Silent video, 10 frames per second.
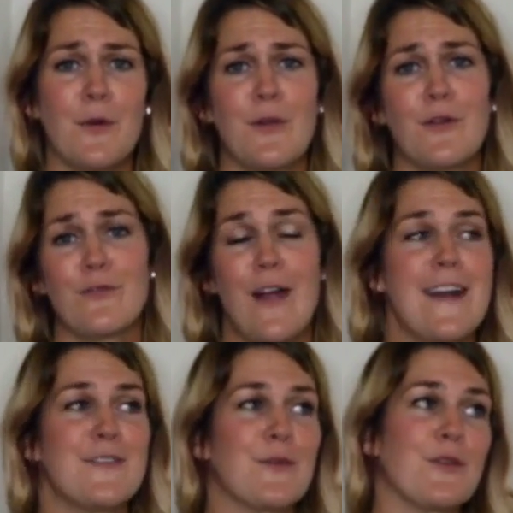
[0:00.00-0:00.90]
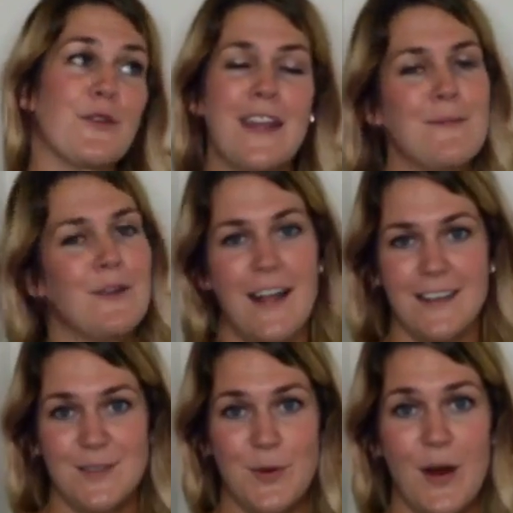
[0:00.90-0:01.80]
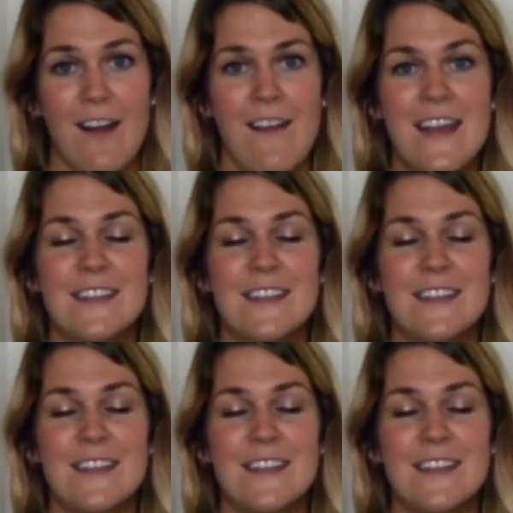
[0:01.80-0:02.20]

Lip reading: or their friend or their neighbor next door.